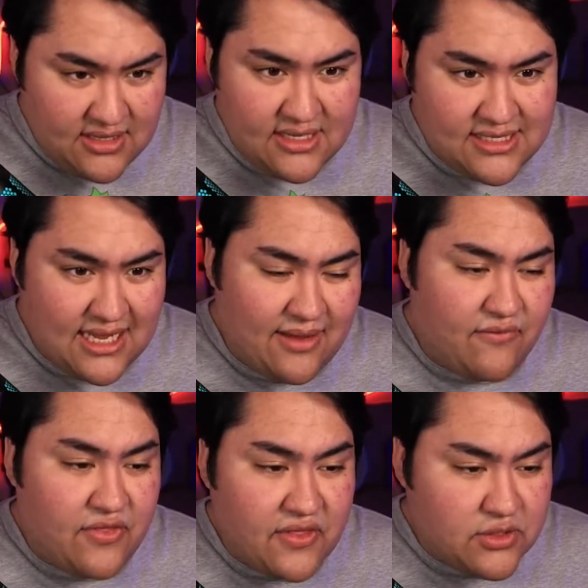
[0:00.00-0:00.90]
This
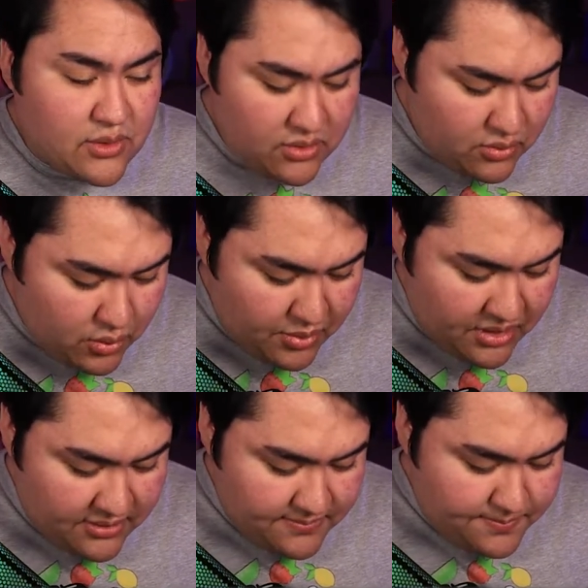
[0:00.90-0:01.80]
time for this one, we'll
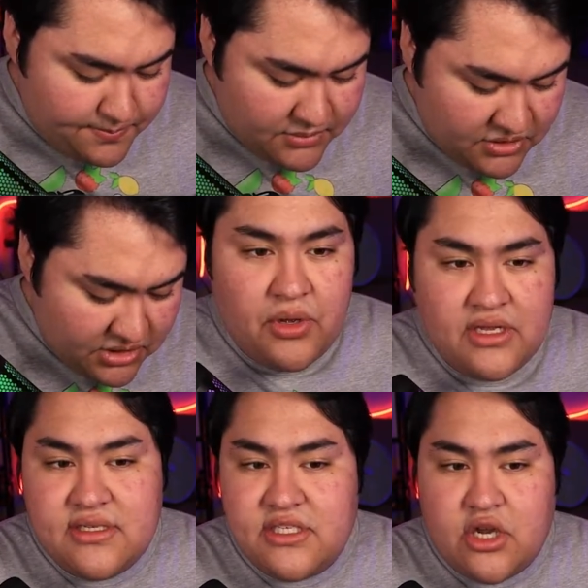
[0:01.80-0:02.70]
put
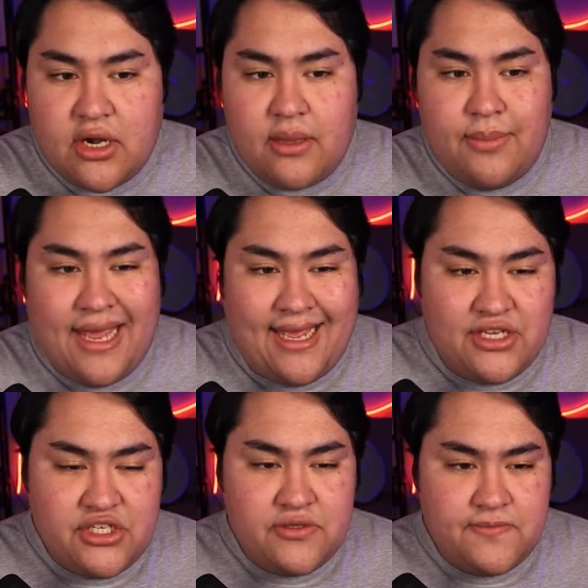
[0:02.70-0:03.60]
starting
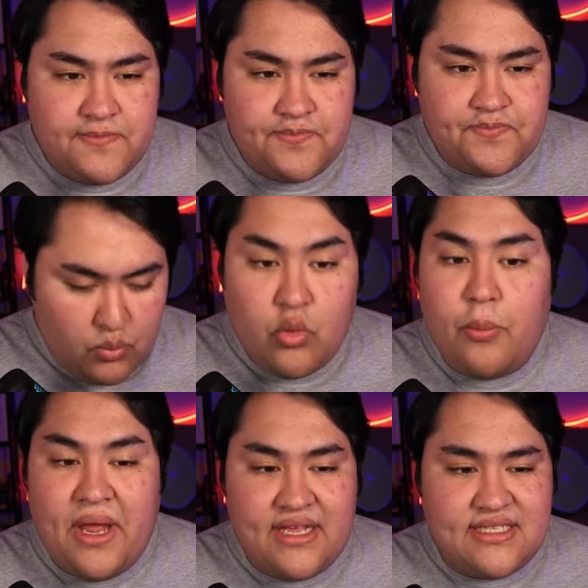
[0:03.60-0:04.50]
page.
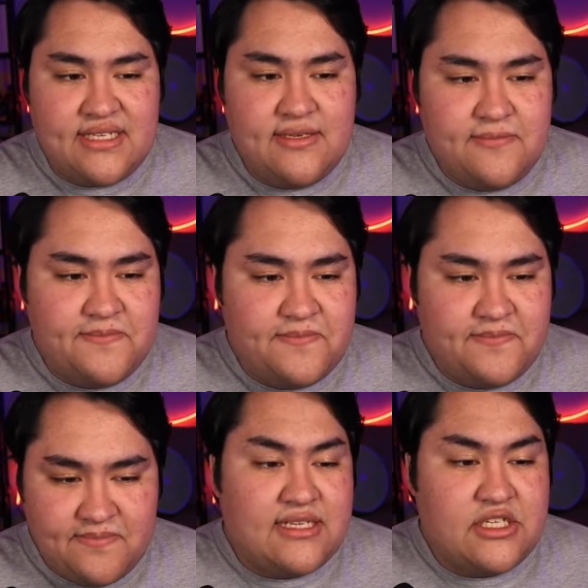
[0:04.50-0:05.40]
We'll paste it
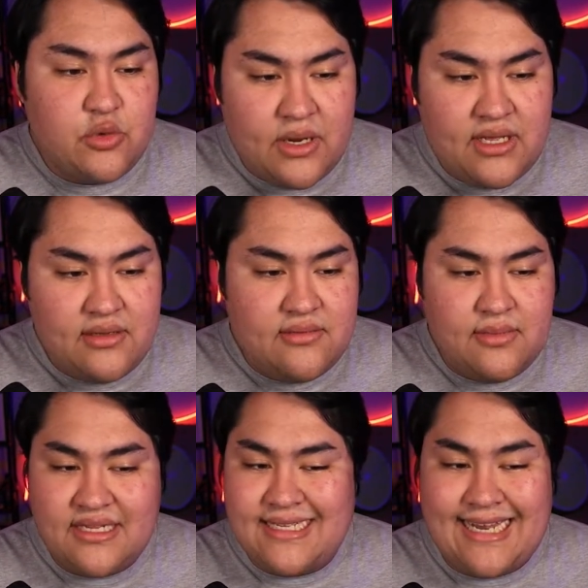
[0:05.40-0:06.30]
1920
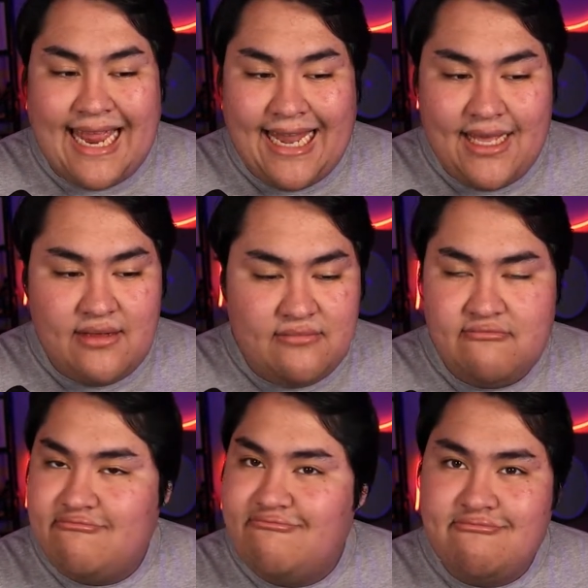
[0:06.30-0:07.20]
by 1080,
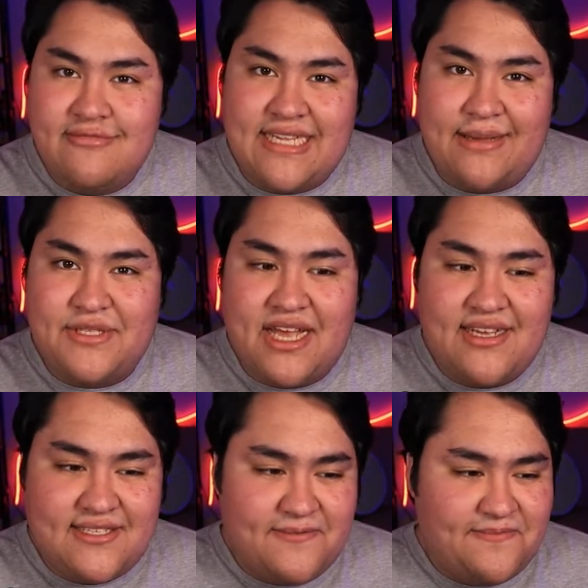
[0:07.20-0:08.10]
same
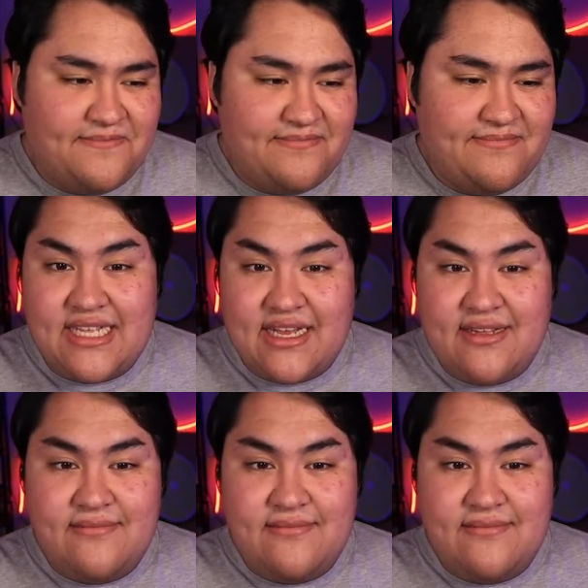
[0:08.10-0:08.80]
size. Give it a second.